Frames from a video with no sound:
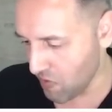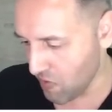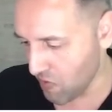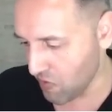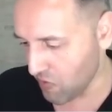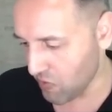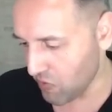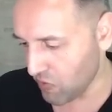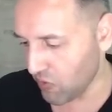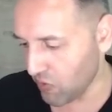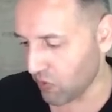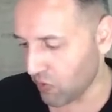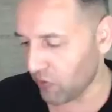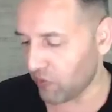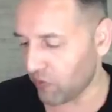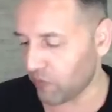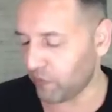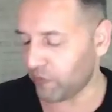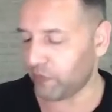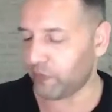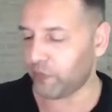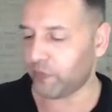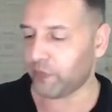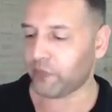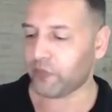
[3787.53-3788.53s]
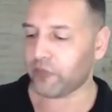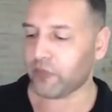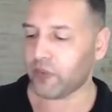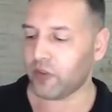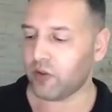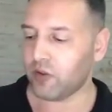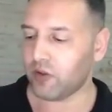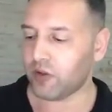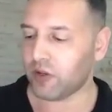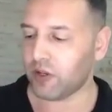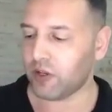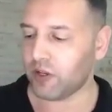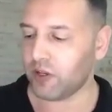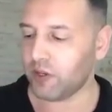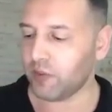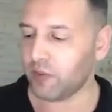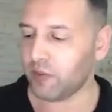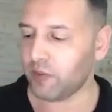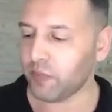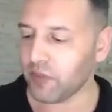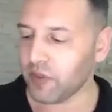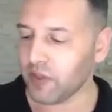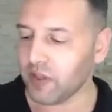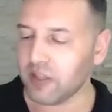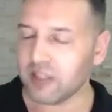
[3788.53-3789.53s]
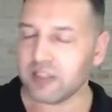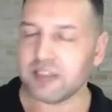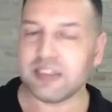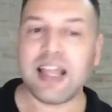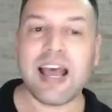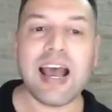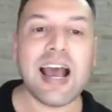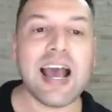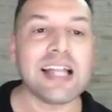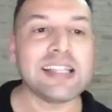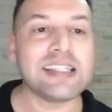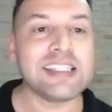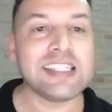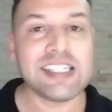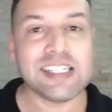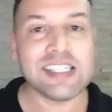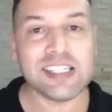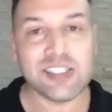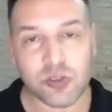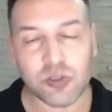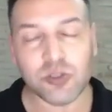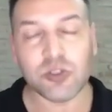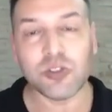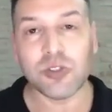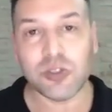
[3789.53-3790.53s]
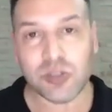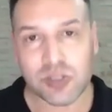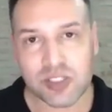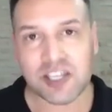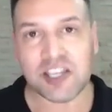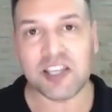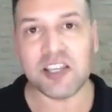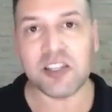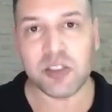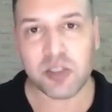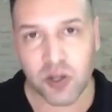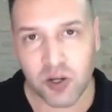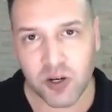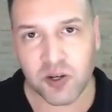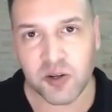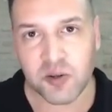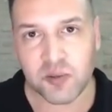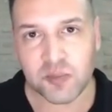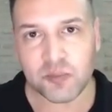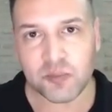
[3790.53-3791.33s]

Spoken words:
no. Okay? Na, ni, nu, ne, no.